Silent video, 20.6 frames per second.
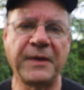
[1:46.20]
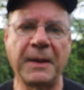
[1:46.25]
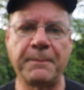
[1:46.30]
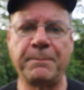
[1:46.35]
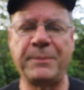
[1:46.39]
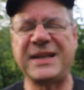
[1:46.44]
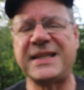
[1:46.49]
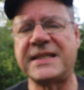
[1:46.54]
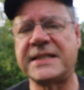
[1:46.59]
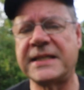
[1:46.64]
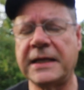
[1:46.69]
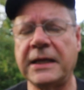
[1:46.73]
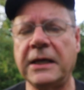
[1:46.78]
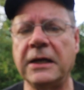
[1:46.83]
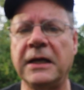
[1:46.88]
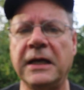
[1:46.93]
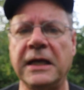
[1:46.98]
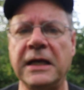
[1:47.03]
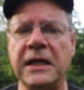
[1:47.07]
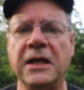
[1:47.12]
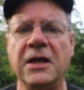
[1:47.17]

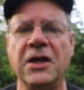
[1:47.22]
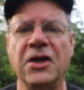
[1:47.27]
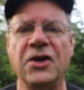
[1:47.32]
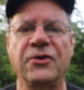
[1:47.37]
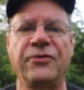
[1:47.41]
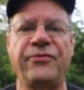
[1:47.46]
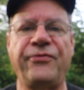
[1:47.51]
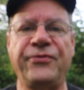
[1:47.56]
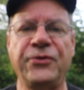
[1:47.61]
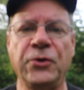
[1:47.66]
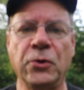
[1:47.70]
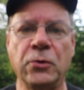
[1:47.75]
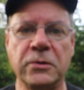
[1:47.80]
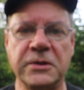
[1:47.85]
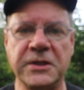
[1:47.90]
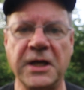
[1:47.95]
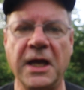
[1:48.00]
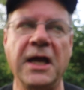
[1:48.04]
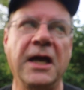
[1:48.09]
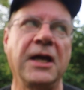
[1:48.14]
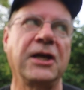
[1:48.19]
particularly
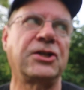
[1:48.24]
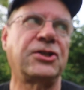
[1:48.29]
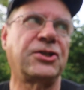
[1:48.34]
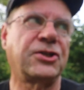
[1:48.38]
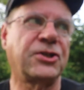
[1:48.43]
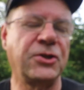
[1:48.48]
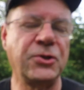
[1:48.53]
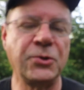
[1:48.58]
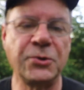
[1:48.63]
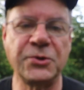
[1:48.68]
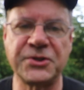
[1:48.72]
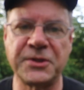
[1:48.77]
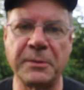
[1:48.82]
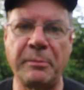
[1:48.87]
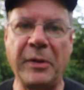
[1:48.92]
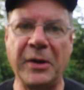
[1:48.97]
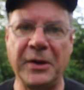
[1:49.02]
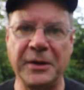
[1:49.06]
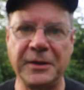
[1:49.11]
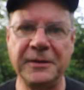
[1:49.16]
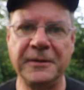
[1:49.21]
fueled, excuse the
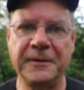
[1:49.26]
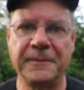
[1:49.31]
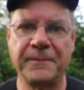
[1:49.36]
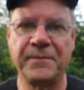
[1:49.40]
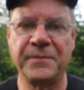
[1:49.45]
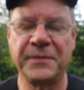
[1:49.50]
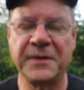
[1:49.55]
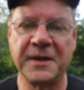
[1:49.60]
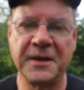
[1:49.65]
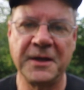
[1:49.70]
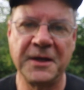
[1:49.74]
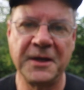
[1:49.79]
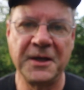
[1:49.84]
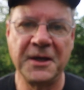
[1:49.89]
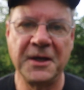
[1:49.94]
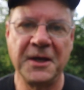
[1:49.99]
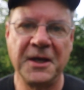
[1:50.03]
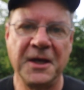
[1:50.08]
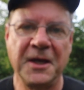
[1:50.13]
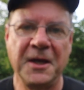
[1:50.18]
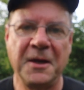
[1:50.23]
pun,
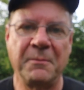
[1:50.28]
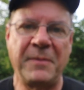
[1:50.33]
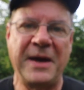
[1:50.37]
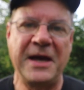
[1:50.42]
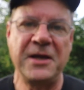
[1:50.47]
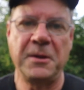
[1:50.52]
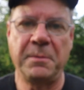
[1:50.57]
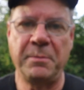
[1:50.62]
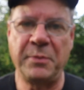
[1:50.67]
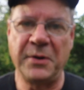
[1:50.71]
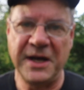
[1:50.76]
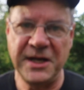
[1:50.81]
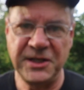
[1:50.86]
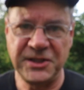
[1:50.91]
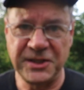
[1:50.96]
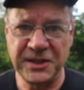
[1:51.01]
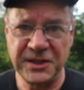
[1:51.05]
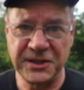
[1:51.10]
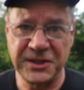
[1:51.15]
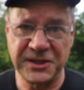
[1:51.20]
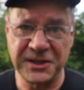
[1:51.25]
by the
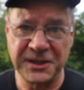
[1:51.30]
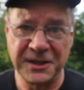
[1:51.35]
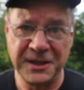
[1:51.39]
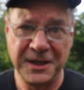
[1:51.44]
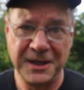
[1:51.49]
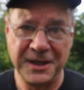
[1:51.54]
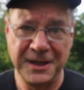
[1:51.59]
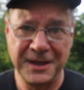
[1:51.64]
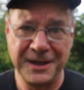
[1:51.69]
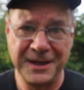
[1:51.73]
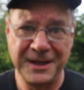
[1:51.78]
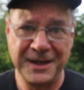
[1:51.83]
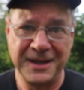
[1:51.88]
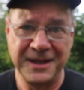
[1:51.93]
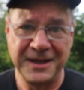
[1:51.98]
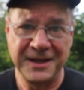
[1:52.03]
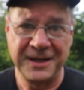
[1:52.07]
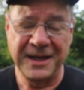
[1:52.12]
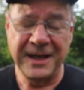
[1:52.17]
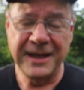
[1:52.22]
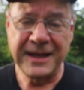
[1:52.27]
prices
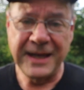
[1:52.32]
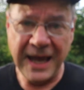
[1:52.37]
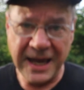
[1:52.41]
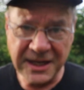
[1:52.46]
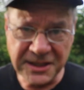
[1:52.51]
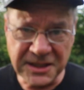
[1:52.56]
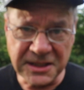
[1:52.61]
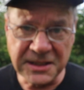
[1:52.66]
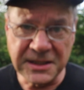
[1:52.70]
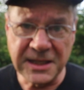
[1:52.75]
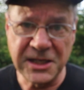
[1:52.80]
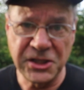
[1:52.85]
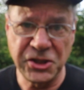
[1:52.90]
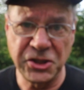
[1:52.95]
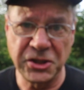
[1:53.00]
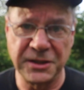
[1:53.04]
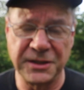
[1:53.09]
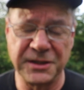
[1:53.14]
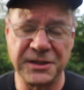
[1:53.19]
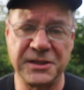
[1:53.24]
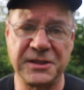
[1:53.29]
at gas
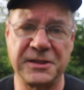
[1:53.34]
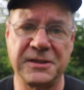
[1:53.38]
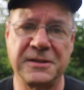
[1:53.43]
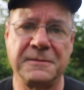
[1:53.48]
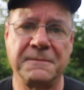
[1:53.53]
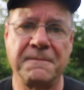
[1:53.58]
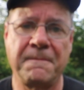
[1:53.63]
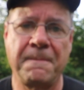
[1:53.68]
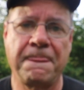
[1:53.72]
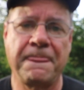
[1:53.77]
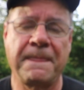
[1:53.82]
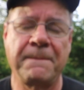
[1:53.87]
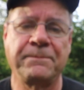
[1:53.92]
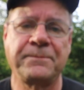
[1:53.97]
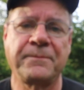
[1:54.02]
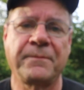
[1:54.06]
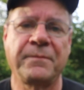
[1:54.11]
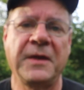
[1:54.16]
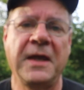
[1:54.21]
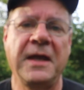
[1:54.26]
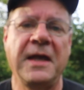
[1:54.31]
stations.
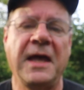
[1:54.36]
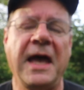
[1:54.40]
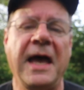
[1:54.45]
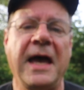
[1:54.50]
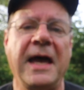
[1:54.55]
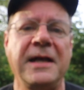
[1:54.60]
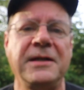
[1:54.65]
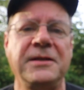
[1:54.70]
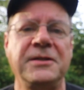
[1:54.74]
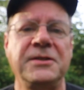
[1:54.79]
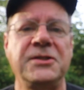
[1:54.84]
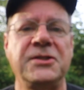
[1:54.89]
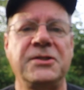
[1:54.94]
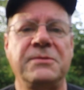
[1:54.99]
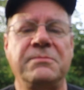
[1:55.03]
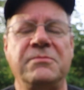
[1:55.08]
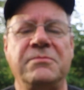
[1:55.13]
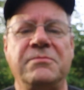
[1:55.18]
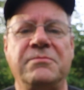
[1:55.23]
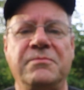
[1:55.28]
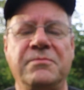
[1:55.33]
And
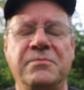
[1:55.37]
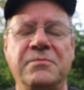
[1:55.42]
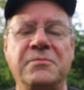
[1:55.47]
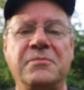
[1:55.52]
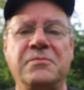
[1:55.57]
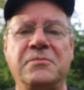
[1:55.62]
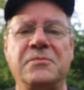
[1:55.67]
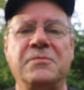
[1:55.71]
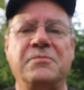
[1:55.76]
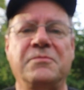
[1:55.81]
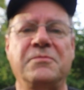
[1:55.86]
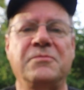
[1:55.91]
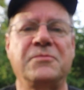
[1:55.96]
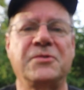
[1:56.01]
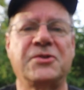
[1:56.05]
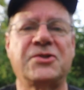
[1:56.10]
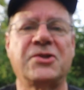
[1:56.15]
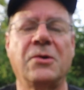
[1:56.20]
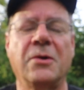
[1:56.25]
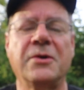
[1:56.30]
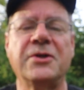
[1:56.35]

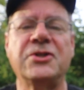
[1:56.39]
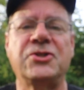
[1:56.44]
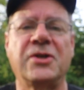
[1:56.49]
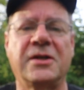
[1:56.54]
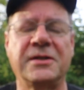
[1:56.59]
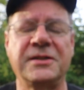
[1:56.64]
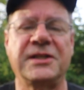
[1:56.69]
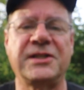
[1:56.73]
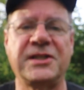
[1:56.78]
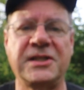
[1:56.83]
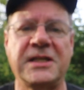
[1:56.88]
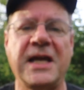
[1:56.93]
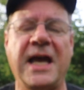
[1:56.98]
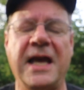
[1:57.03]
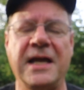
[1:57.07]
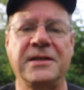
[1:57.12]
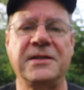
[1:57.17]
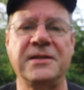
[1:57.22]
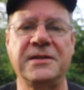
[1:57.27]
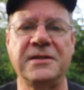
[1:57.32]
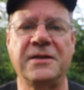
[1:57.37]
so long as you
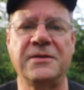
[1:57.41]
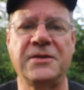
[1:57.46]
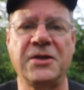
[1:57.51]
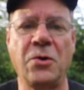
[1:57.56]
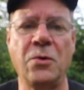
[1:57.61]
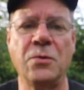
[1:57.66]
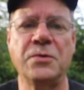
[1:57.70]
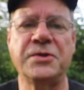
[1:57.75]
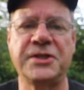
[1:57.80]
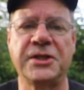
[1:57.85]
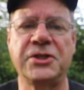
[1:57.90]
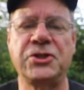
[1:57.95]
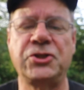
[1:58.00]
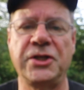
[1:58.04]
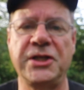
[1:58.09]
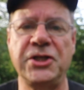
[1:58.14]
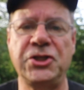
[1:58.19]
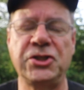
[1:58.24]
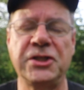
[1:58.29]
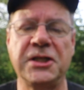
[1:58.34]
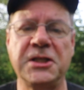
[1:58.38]
understand the whole
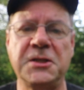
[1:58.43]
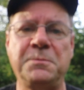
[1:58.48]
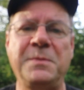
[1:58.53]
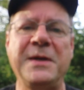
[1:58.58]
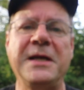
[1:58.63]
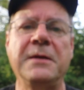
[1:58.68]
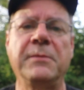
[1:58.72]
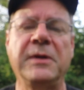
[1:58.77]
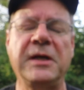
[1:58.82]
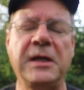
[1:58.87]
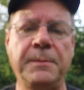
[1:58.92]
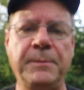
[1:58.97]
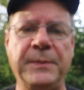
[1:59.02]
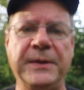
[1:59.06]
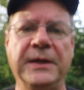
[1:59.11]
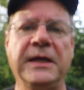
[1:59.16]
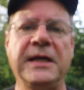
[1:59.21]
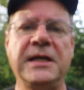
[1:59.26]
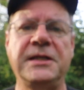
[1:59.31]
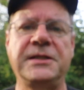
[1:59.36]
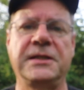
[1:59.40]
situation is being
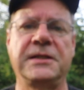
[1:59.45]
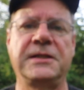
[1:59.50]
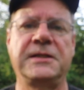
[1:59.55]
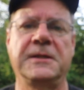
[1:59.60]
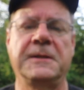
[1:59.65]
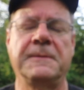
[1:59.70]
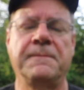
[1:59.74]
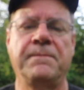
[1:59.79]
manipulated,